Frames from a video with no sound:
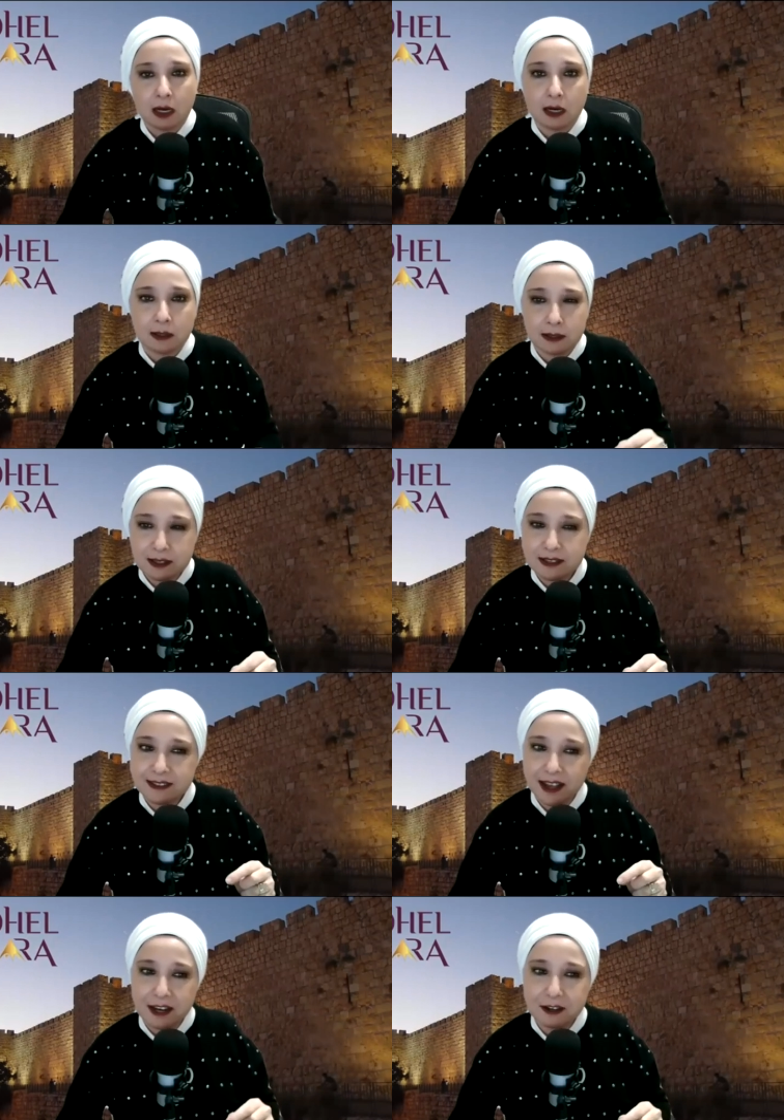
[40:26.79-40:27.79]
On this
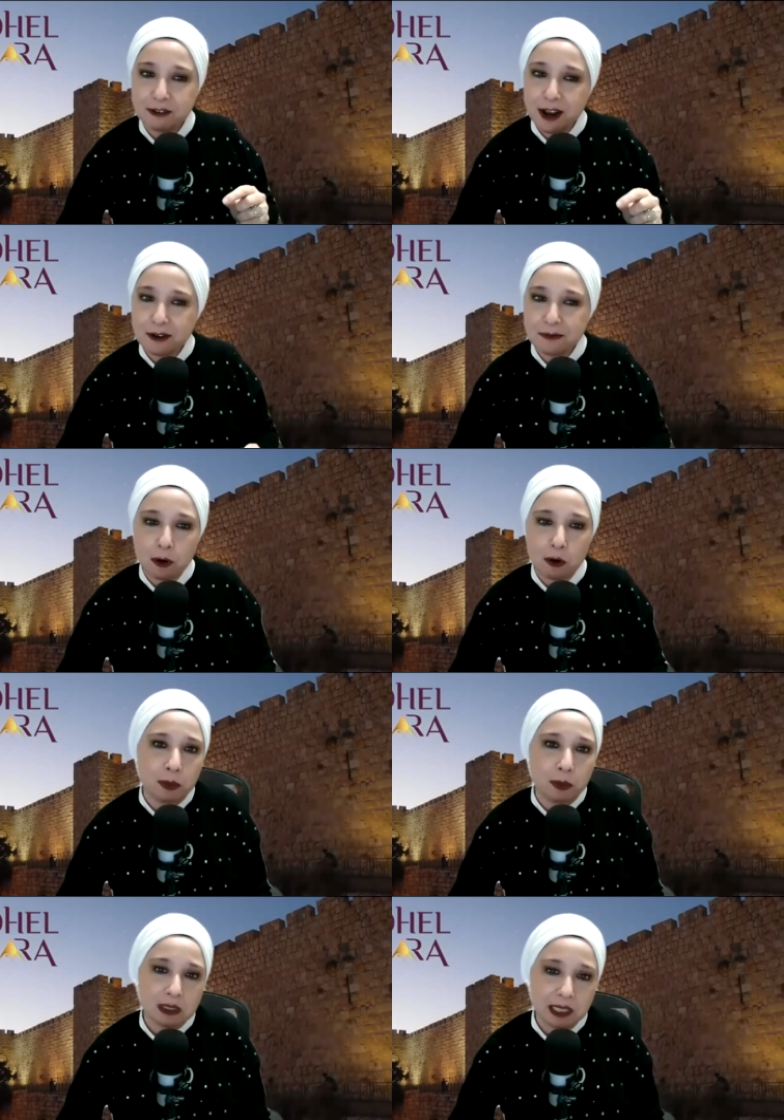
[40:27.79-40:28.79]
night of Lag
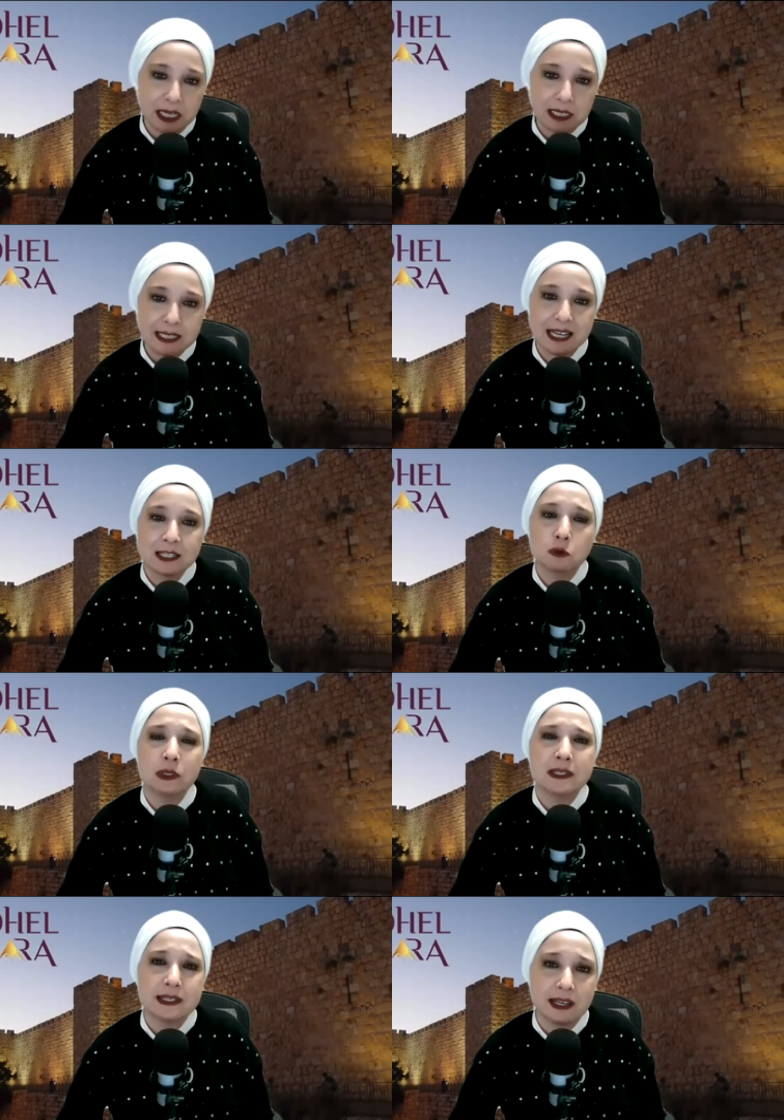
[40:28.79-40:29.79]
BaOmer, ladies, as we
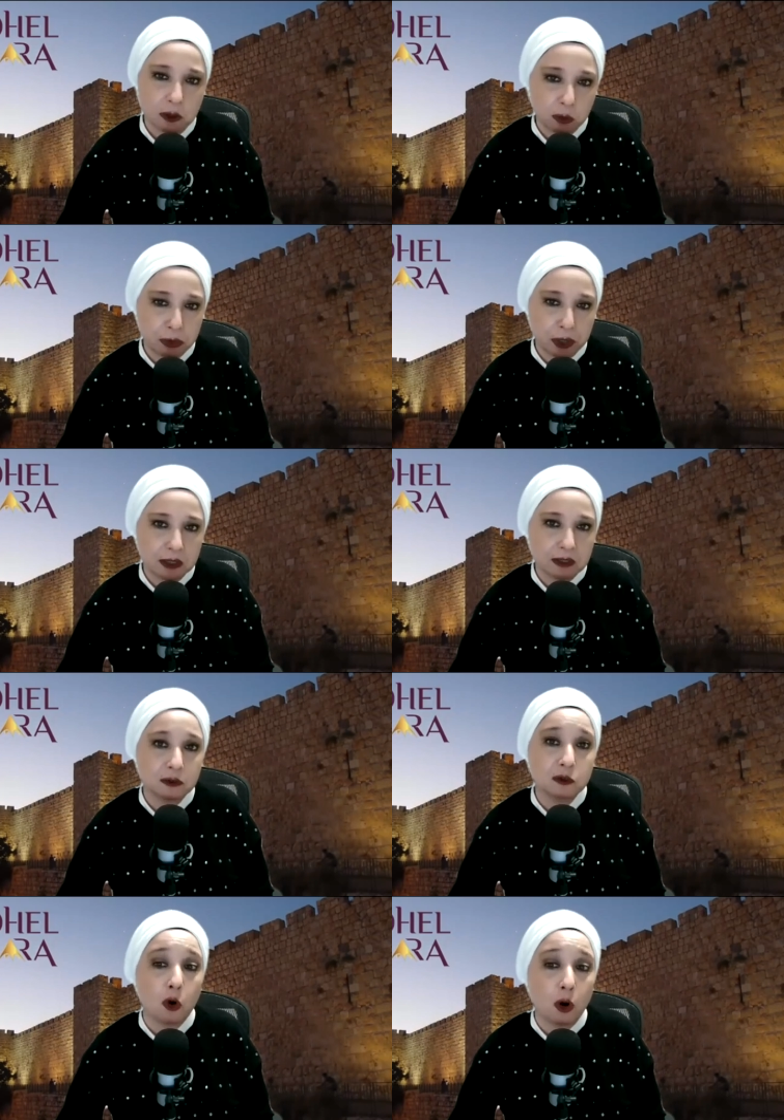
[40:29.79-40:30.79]
celebrate the
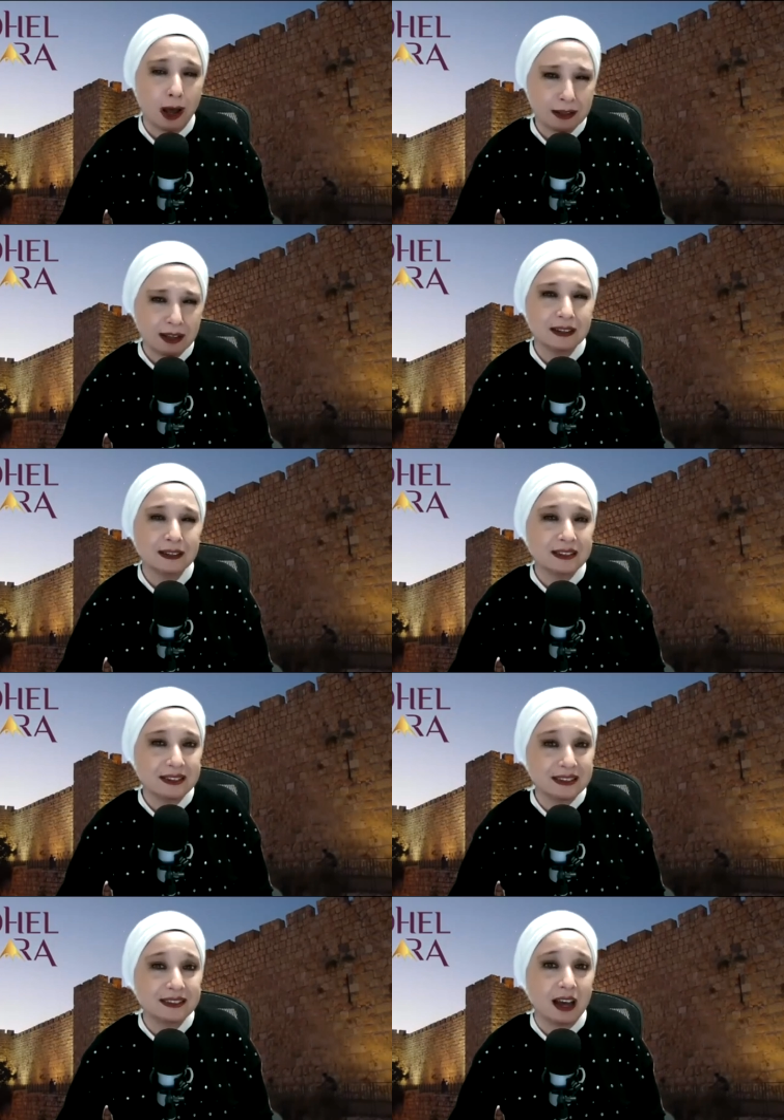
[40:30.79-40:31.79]
Torah
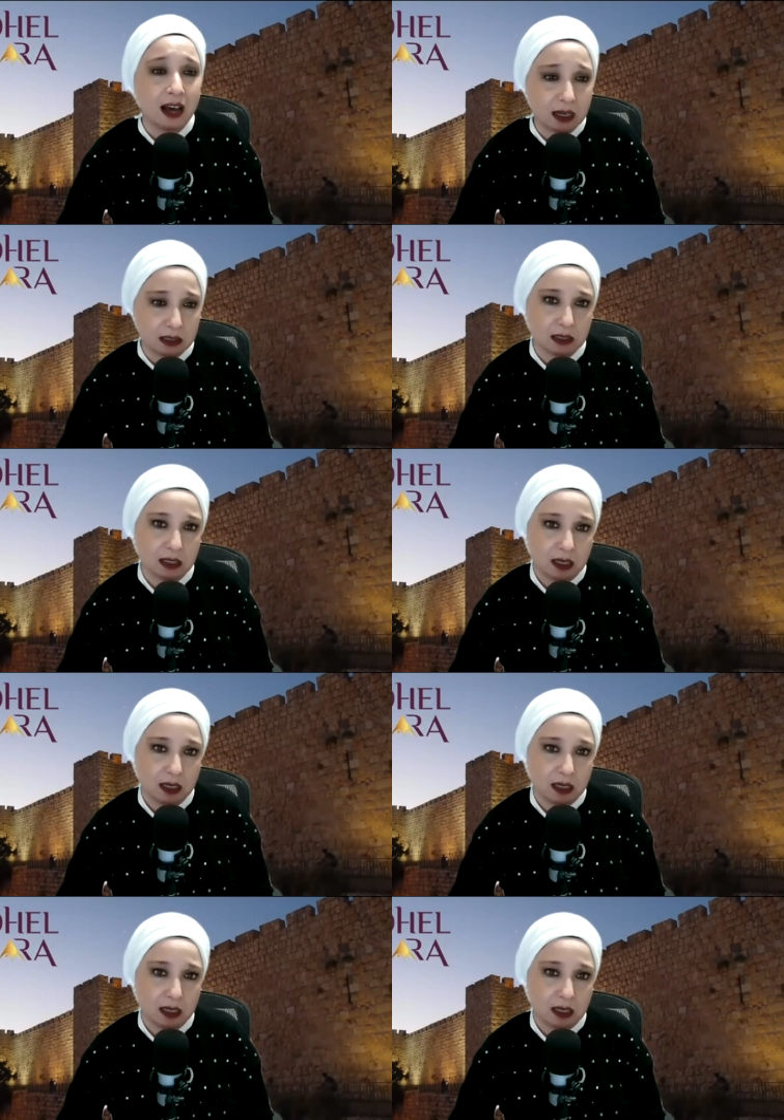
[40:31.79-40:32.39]
HaNistar,